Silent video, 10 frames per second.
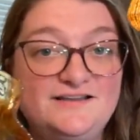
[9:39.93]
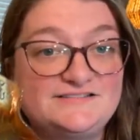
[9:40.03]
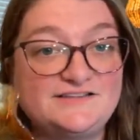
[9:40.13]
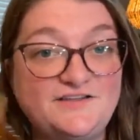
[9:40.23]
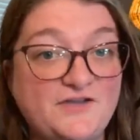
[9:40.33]

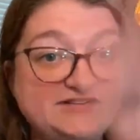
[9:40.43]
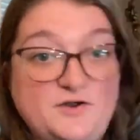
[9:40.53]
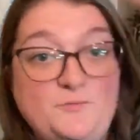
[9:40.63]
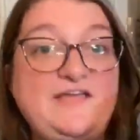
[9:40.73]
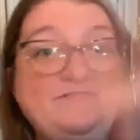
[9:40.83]
so if I
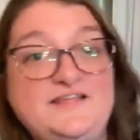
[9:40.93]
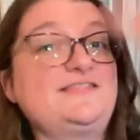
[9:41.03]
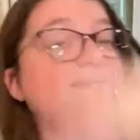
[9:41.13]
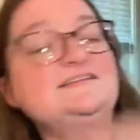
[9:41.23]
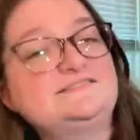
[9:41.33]
start waving at
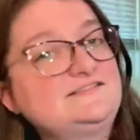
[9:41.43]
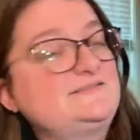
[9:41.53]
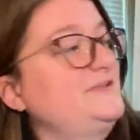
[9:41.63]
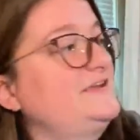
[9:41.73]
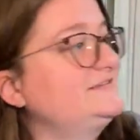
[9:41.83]
things, it's
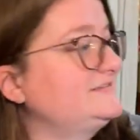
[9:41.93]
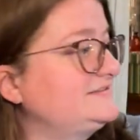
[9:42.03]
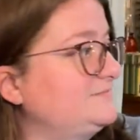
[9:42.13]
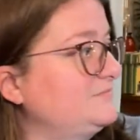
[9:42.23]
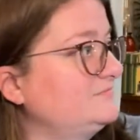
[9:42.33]
because it's
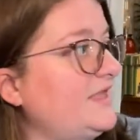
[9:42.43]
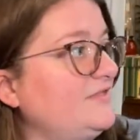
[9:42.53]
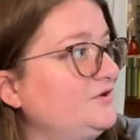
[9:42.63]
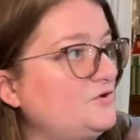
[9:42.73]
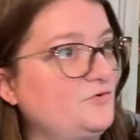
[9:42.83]
some
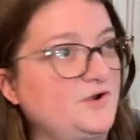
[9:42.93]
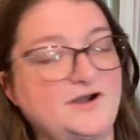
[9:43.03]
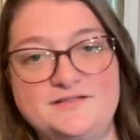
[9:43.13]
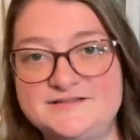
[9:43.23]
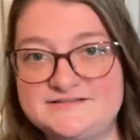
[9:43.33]
like little
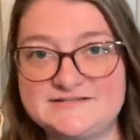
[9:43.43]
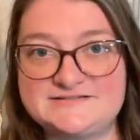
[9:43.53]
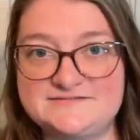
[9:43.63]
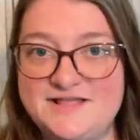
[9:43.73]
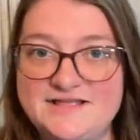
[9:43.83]
critter
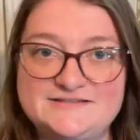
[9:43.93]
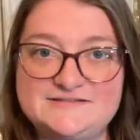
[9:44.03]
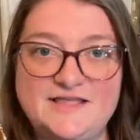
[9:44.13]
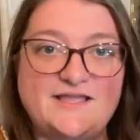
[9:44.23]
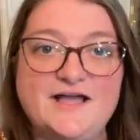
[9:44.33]
that's
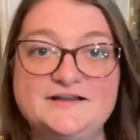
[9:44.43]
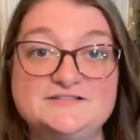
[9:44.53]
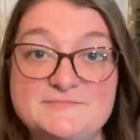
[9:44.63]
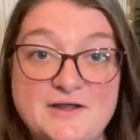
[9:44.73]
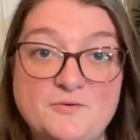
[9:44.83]
like gotten
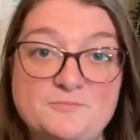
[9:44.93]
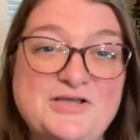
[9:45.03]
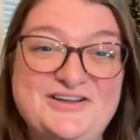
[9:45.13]
into my home.